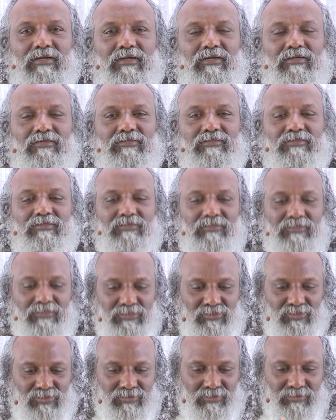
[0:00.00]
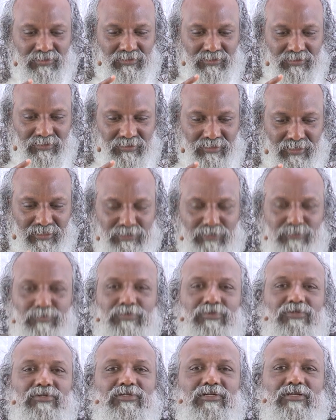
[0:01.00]
And this
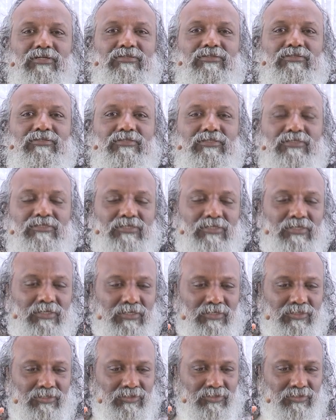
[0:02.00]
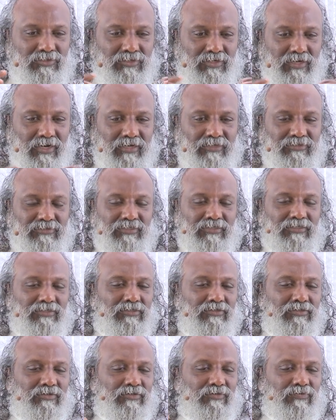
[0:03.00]
experience, this
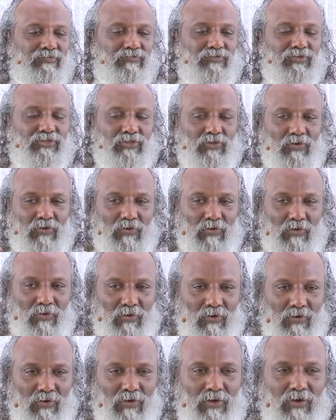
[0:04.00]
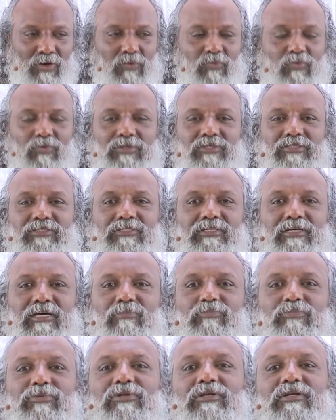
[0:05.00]
interaction with all what is
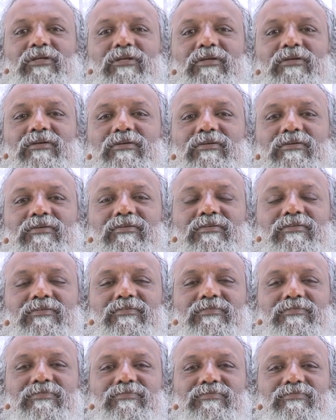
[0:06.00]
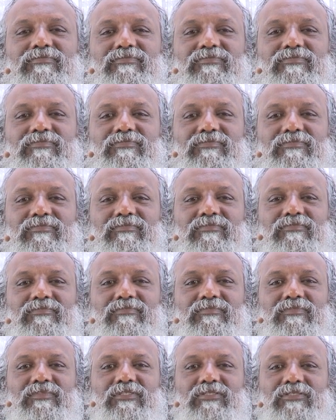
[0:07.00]
happening
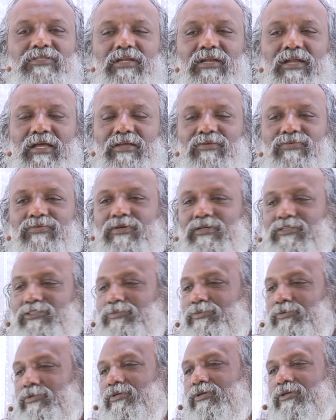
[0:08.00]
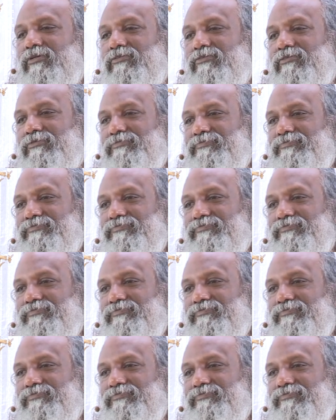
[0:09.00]
is a life experience.